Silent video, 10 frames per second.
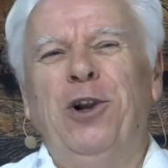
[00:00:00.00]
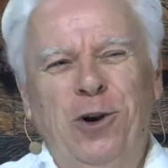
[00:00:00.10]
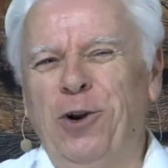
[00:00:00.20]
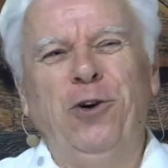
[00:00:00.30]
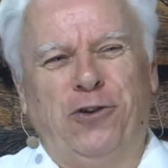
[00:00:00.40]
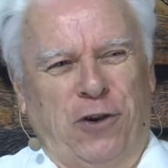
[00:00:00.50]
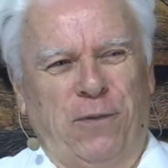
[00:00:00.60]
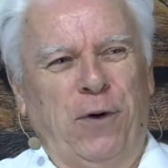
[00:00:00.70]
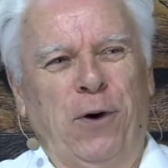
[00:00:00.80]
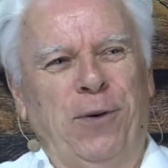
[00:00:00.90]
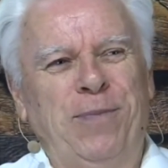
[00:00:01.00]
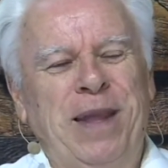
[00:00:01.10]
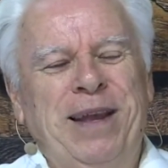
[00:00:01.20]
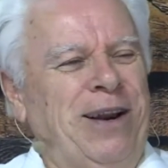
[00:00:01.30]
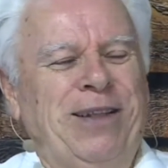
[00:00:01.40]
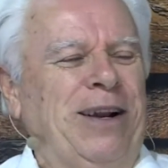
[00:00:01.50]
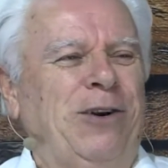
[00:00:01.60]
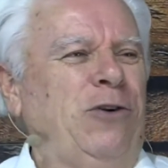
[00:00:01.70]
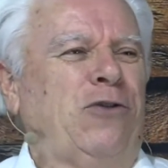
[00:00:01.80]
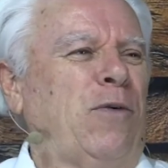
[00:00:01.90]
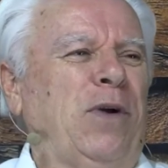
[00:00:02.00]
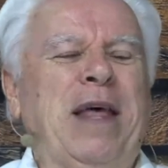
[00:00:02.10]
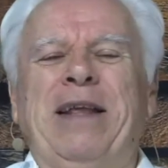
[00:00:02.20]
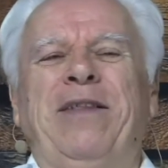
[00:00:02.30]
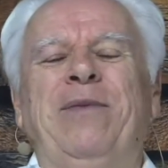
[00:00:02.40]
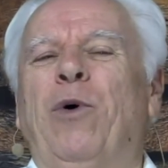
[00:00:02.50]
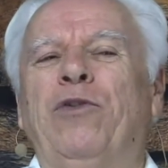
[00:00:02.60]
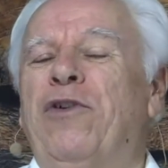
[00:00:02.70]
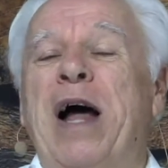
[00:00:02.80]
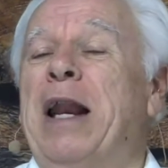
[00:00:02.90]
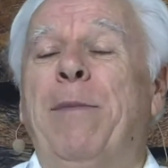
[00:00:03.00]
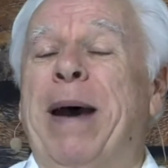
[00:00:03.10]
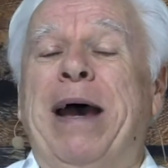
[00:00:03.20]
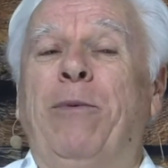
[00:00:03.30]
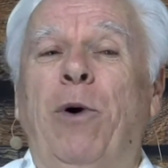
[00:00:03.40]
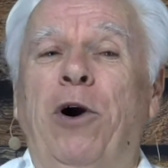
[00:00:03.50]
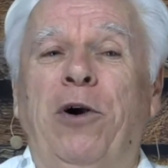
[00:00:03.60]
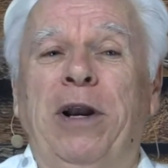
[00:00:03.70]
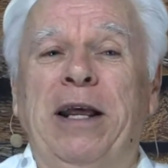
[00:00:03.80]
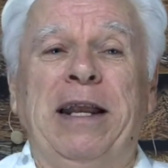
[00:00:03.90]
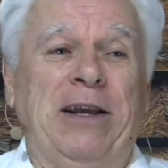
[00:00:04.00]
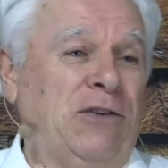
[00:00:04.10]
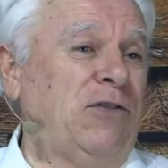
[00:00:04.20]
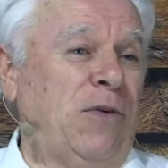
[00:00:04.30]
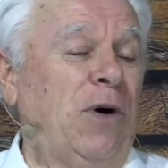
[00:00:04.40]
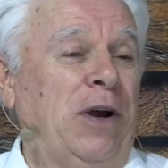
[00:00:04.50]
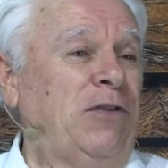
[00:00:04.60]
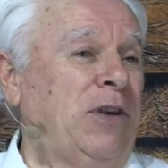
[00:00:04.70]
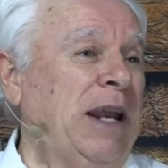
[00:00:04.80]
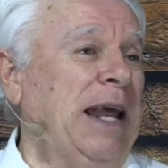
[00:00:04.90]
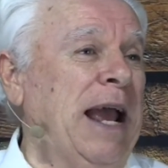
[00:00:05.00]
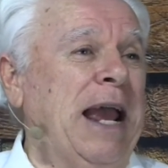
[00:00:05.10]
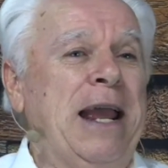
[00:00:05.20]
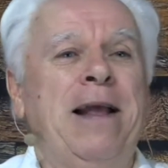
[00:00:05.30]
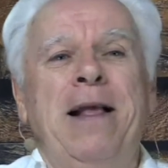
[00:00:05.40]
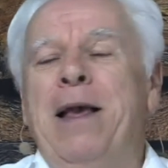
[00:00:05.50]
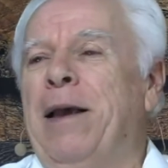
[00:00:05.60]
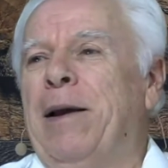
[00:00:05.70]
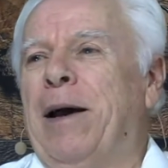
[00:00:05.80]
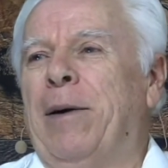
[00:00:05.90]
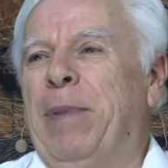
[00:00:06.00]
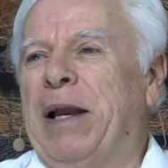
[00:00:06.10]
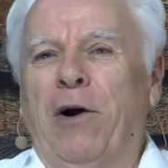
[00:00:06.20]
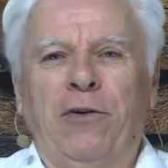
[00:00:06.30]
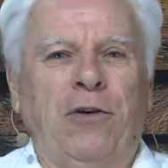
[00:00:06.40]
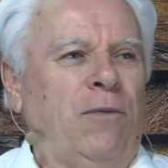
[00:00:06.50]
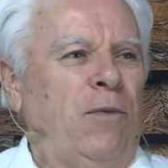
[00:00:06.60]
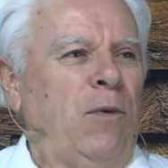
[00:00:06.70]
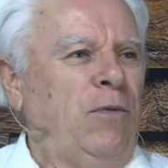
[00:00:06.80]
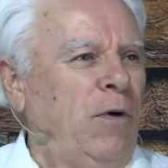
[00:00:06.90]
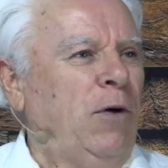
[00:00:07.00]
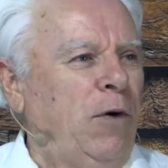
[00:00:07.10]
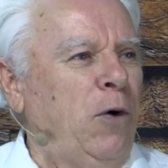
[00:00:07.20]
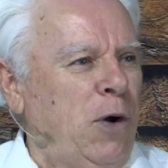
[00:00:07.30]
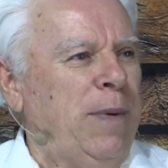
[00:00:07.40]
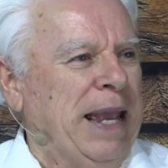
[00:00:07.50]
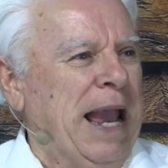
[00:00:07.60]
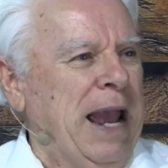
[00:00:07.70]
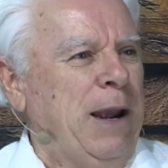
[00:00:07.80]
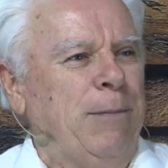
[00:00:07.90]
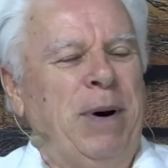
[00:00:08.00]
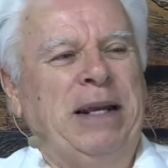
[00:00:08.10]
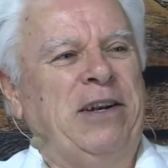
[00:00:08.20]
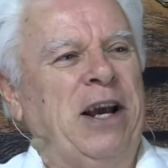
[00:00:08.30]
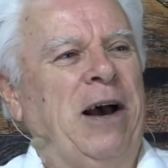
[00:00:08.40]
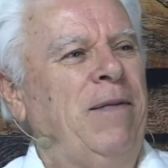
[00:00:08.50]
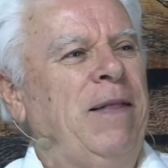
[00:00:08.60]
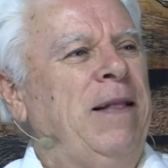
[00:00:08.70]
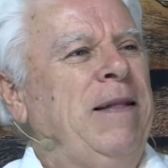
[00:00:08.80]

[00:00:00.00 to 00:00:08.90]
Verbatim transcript: Lucifer. Now, Lucifer, that was not a bad word. It is for us today uh, because of, of, of, who he became. But uh,